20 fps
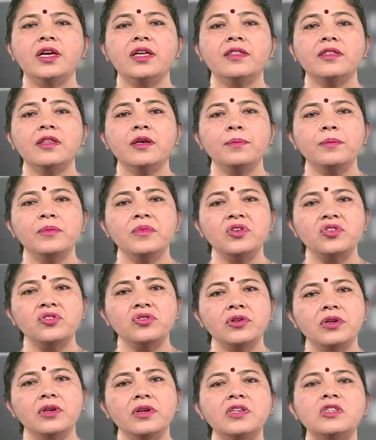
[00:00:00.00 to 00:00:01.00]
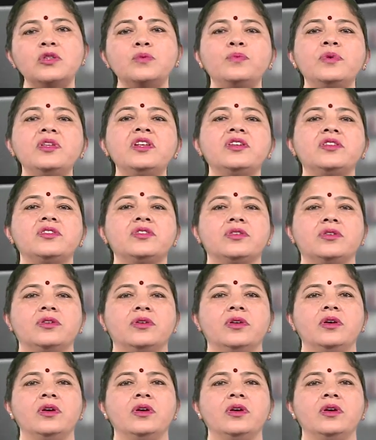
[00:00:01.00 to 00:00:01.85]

in the missionary spirit